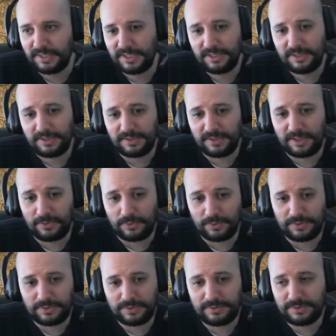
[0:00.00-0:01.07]
Now,
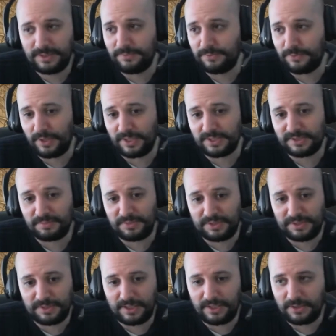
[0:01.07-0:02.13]
if you ask me
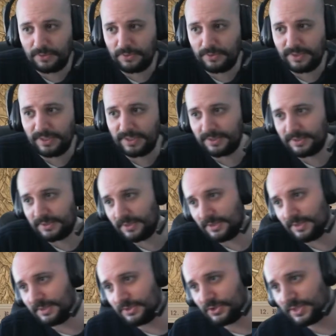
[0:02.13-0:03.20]
now, and
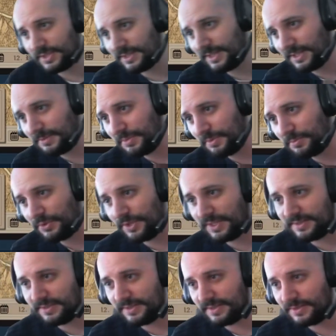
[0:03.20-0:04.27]
just let me press
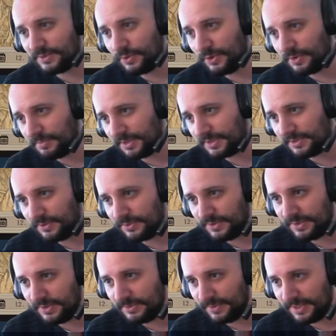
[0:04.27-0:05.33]
this turn button you
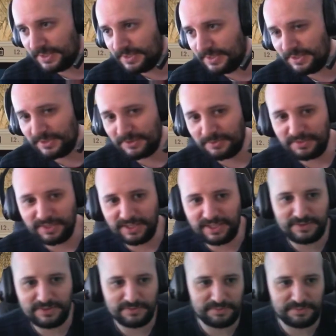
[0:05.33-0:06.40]
see right here
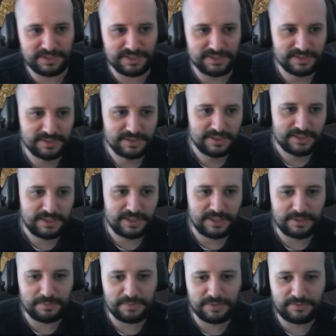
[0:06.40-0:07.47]
behind of me,
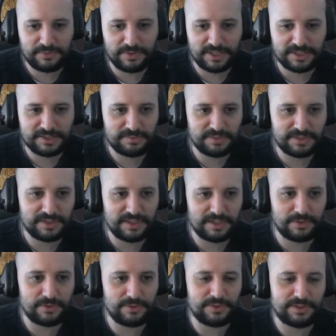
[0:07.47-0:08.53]
if you ask me
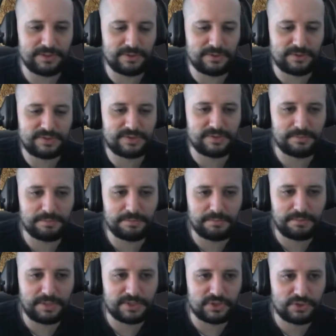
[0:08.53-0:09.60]
now, it looks
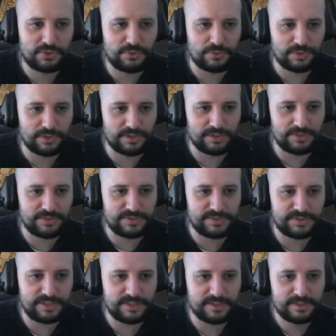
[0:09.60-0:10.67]
much cooler, you
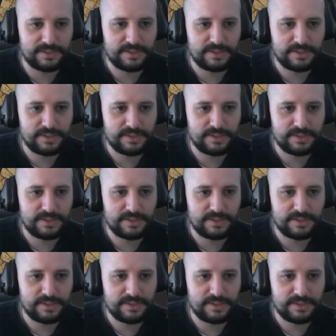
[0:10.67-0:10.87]
see?